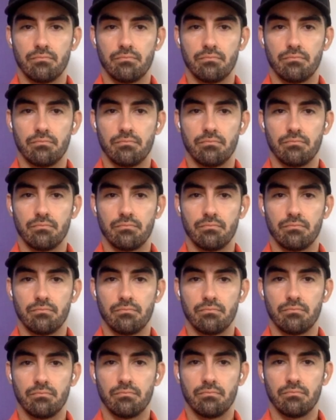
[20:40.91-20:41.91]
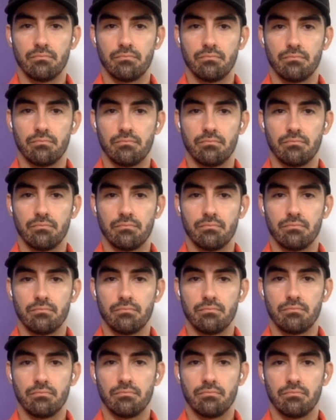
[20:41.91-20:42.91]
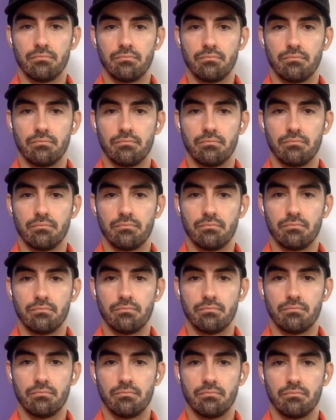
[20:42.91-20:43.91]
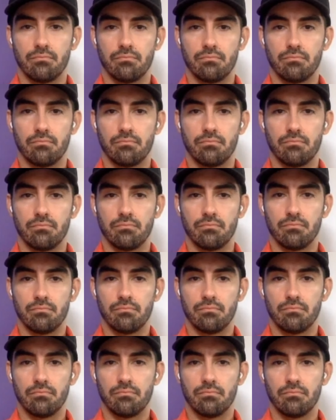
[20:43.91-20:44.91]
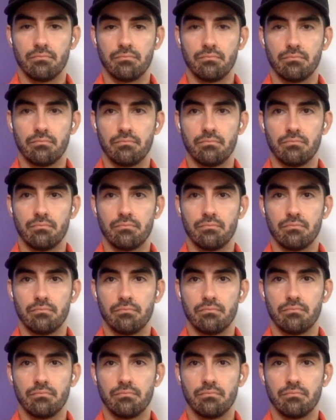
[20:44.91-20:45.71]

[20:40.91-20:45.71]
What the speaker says: The person shown says nothing.